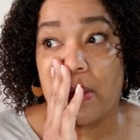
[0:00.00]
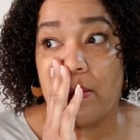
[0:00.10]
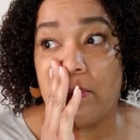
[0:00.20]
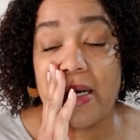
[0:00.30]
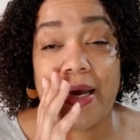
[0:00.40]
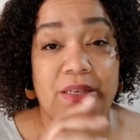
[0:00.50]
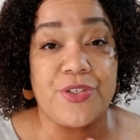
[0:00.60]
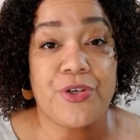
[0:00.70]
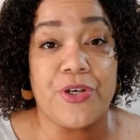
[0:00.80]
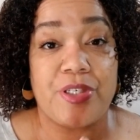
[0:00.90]
when I
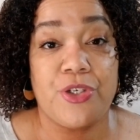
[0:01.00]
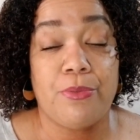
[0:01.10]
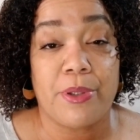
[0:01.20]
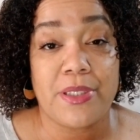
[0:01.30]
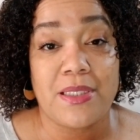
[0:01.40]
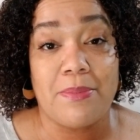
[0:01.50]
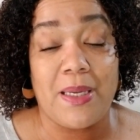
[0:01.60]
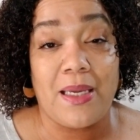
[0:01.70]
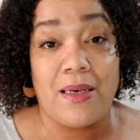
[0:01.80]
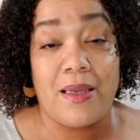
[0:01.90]
started to
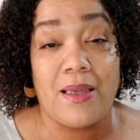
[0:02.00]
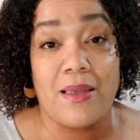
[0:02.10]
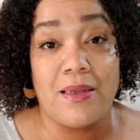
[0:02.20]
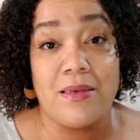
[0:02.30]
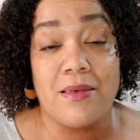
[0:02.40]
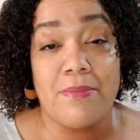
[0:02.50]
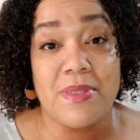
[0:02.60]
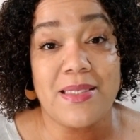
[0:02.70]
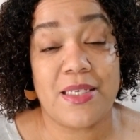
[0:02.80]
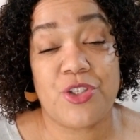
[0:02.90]
participate in
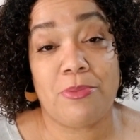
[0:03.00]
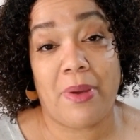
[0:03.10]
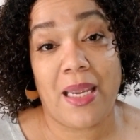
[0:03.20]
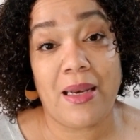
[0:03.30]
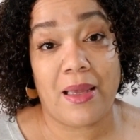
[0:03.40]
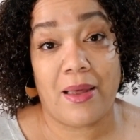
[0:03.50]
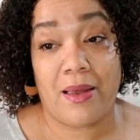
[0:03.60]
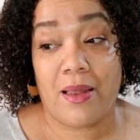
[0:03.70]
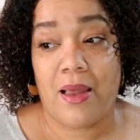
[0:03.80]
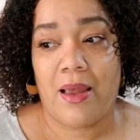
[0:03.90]
Stitch Mania,
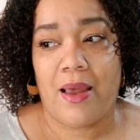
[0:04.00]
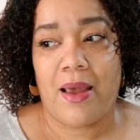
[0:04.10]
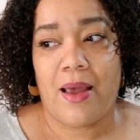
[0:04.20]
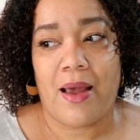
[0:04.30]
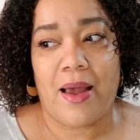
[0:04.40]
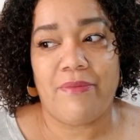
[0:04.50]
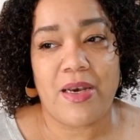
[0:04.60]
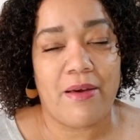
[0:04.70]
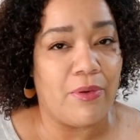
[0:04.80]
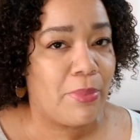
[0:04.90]
I've
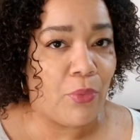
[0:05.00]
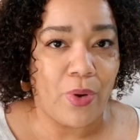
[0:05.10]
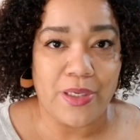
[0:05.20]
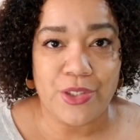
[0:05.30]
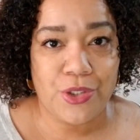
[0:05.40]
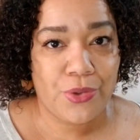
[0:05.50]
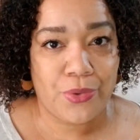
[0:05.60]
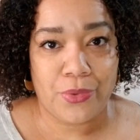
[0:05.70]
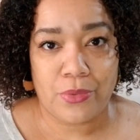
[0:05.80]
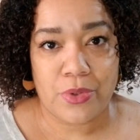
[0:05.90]
never been one
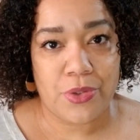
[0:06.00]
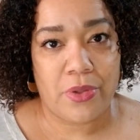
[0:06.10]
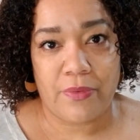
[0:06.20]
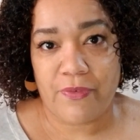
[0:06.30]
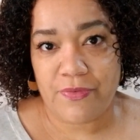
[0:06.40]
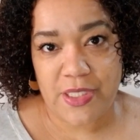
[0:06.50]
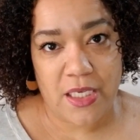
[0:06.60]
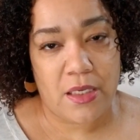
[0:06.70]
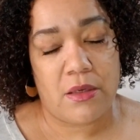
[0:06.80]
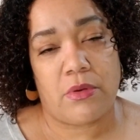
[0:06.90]
to do the
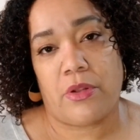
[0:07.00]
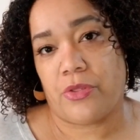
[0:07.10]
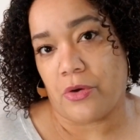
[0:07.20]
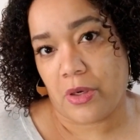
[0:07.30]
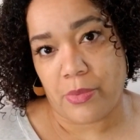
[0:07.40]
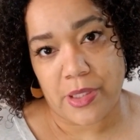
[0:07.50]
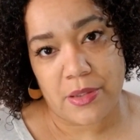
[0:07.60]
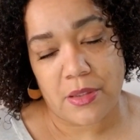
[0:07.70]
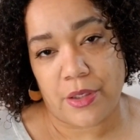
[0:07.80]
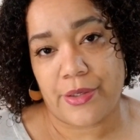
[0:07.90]
15 or the 31
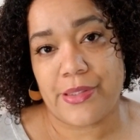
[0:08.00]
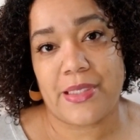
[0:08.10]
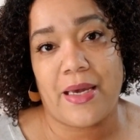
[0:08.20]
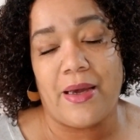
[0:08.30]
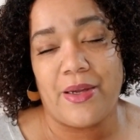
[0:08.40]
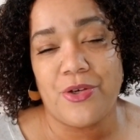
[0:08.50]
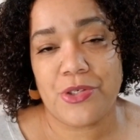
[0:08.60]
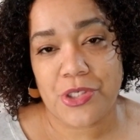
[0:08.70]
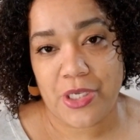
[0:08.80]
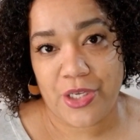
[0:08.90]
starts. I
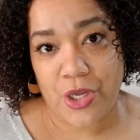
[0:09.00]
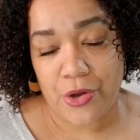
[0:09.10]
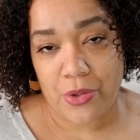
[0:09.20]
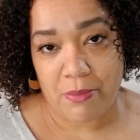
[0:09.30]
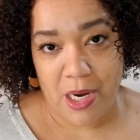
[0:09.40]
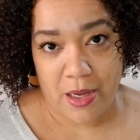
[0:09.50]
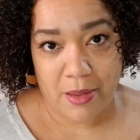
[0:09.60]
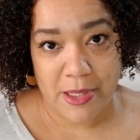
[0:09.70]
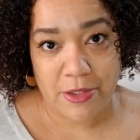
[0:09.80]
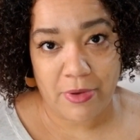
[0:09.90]
usually go the
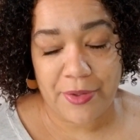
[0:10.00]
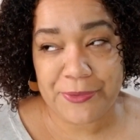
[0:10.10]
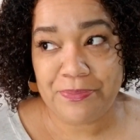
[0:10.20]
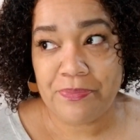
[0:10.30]
monogamous route,